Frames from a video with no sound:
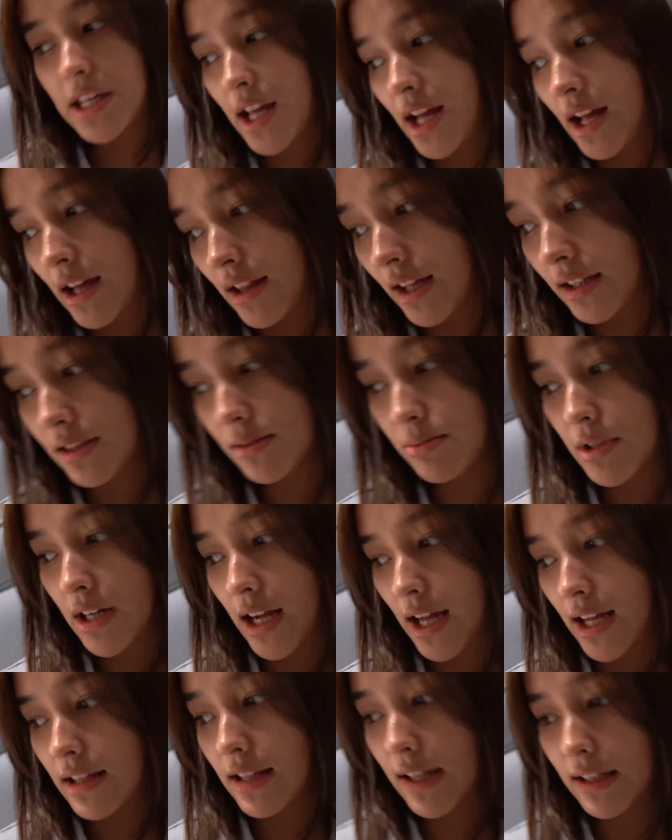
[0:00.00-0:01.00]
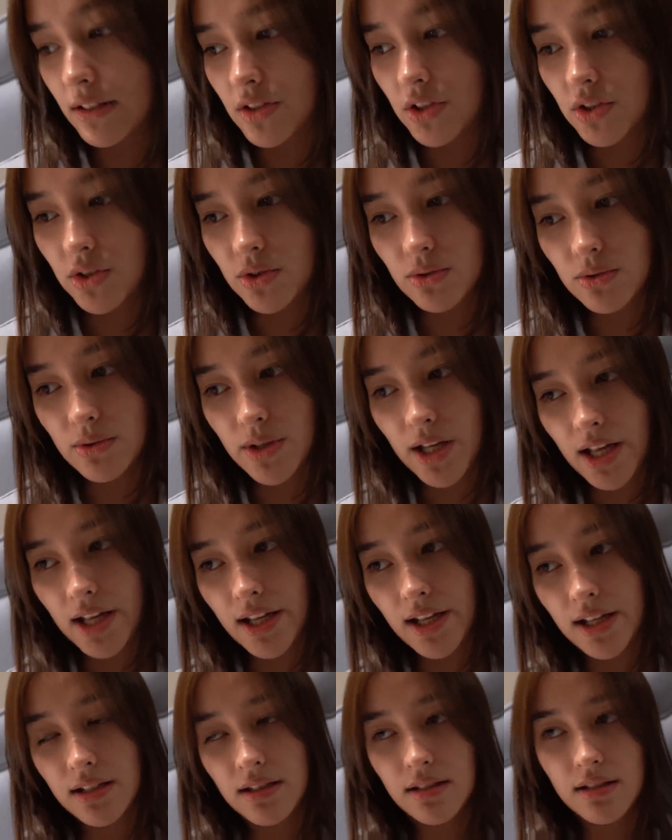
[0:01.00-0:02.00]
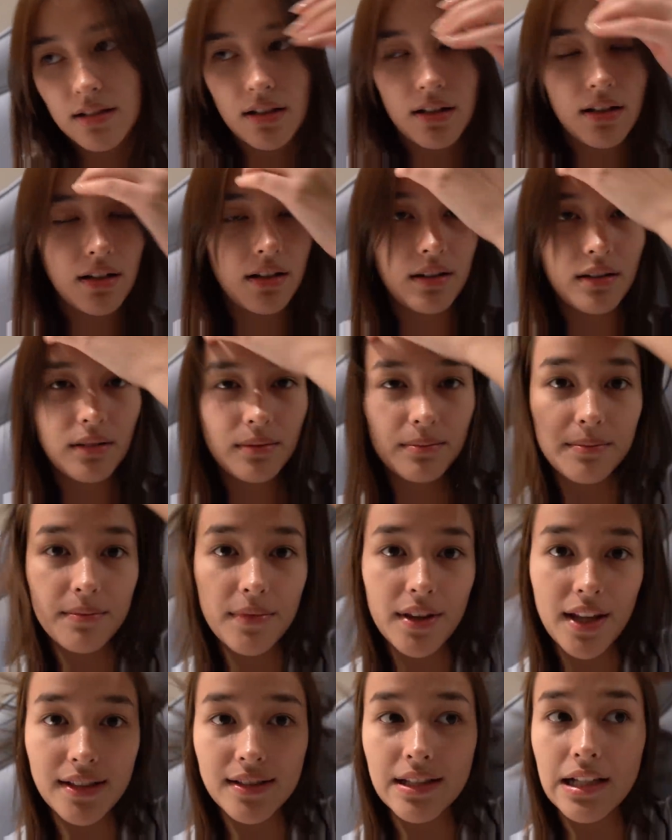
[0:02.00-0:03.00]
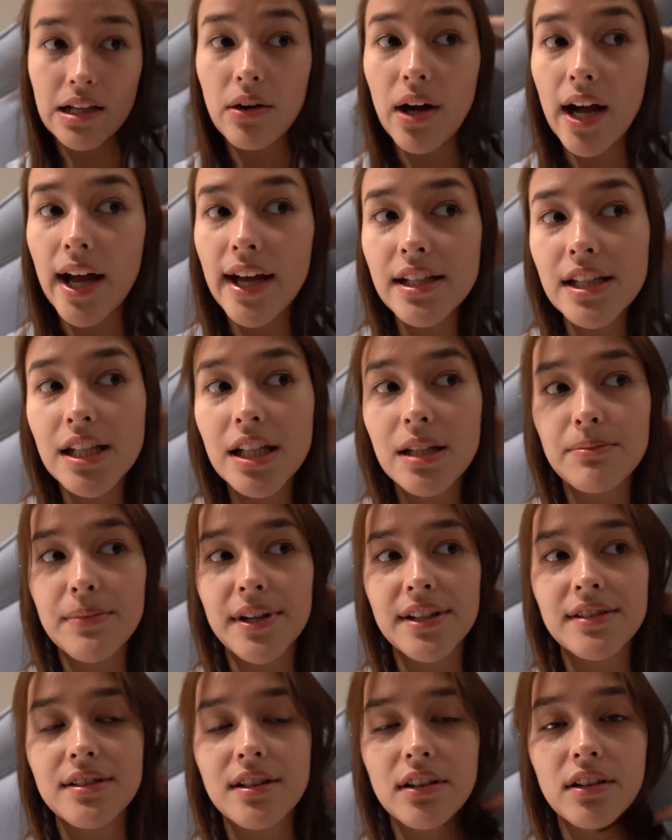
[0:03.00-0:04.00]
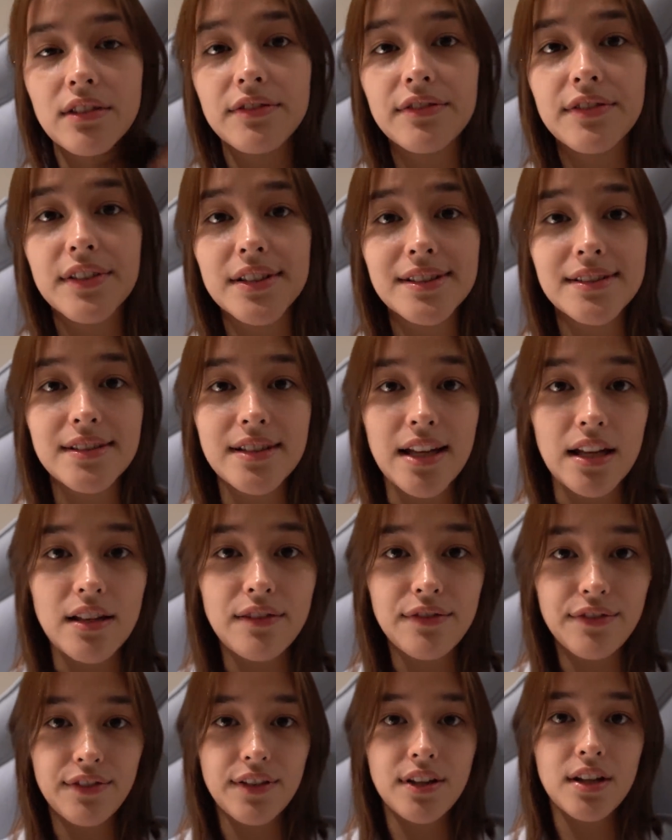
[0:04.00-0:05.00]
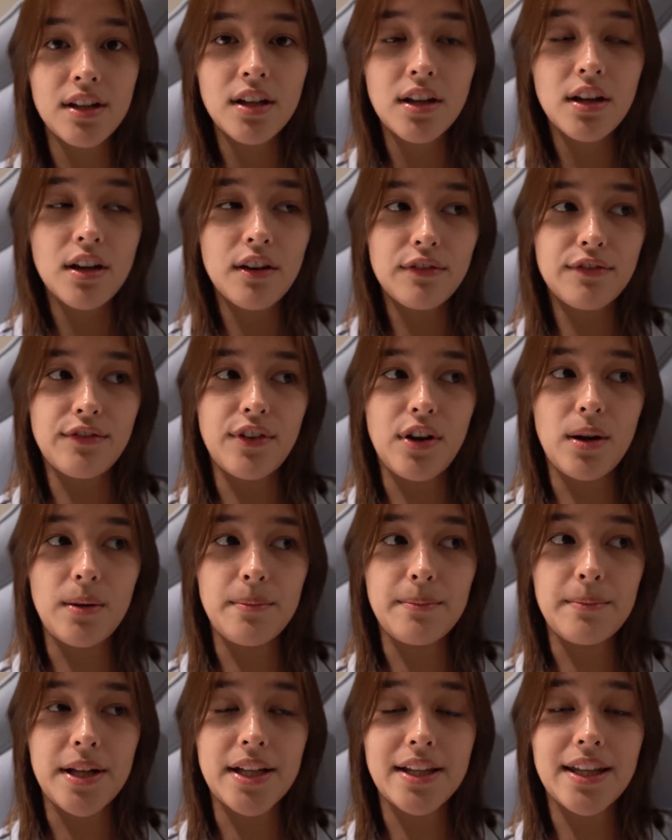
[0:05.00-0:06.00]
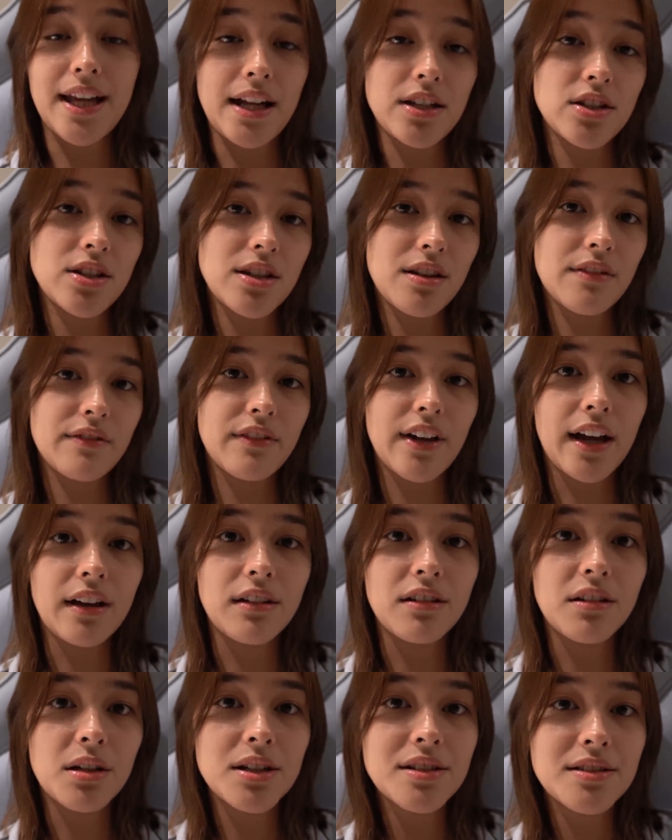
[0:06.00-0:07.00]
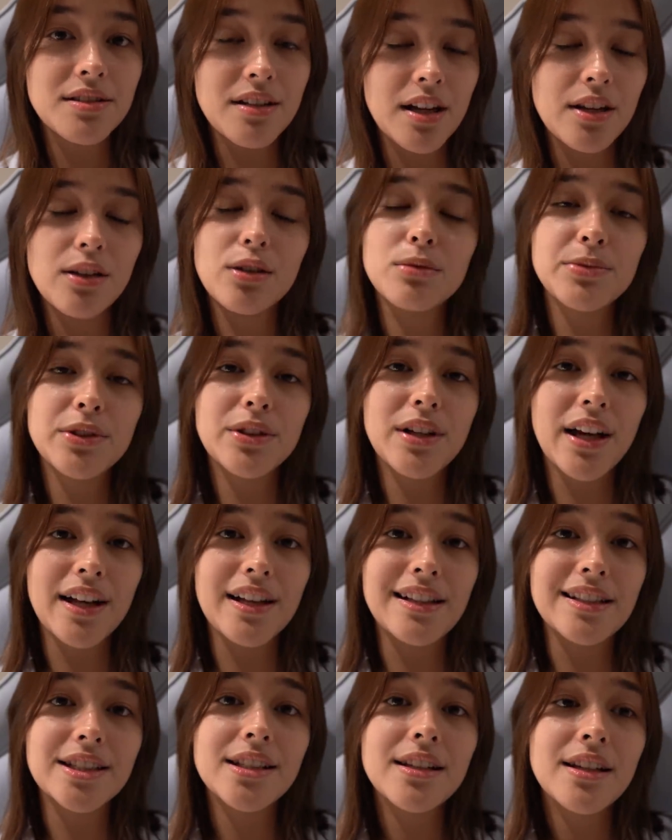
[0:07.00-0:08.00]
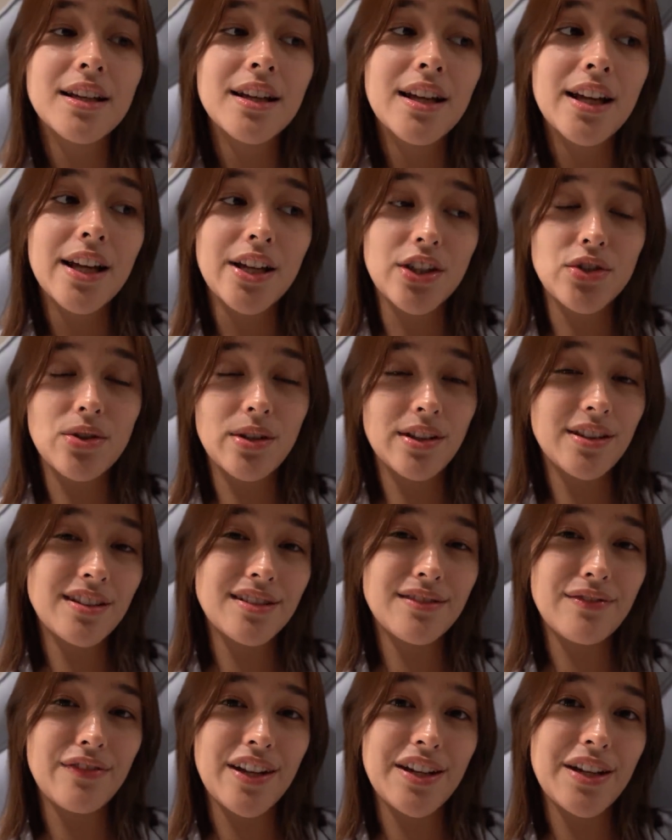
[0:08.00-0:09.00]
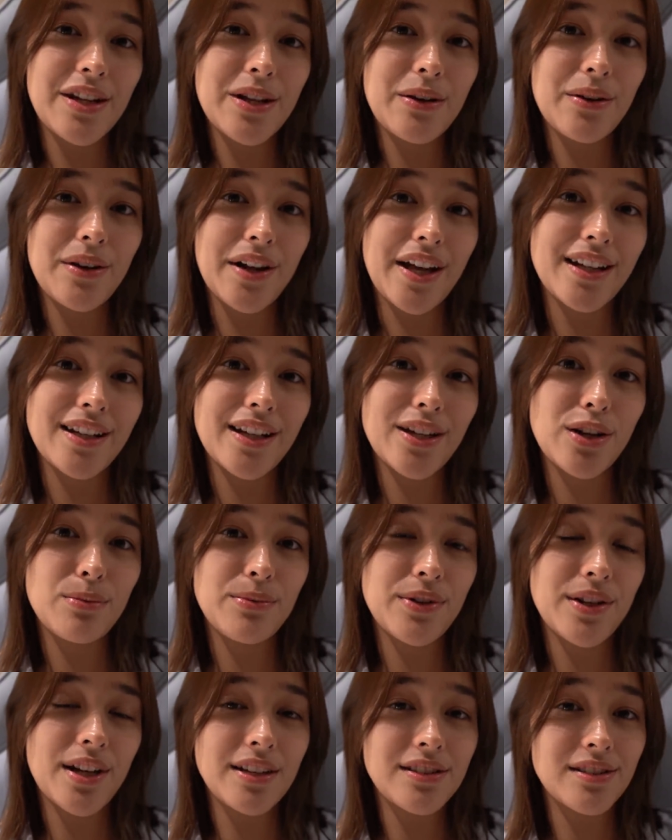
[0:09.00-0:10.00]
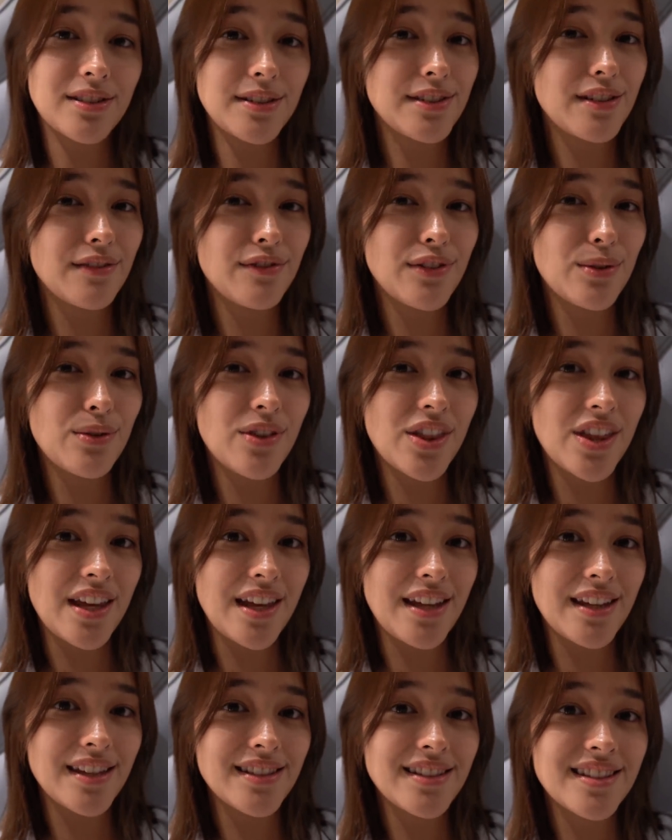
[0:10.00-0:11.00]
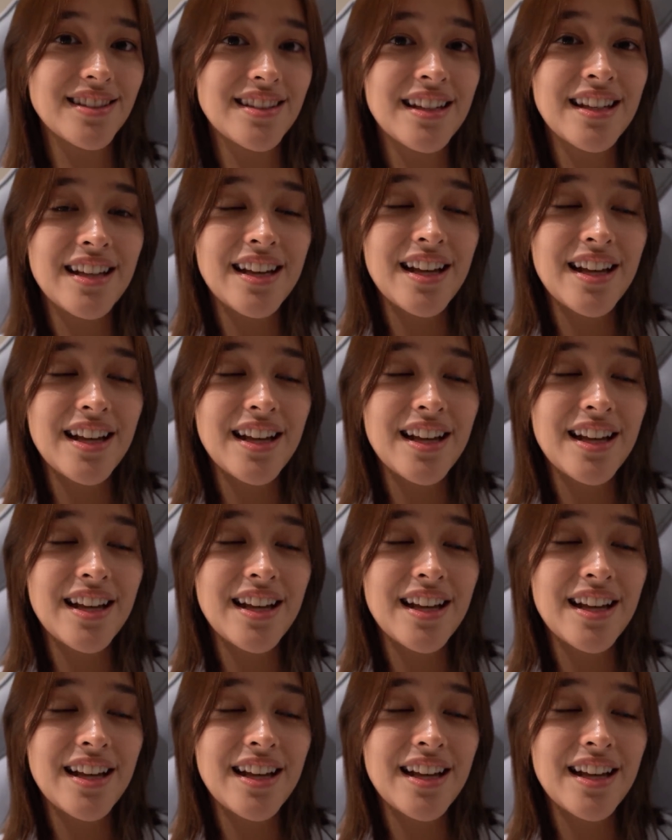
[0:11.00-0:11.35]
Yeah, that's what I like to do, and that's how I keep myself safe from catching the virus. I hope you guys enjoyed this video, and I hope you guys learned a few things.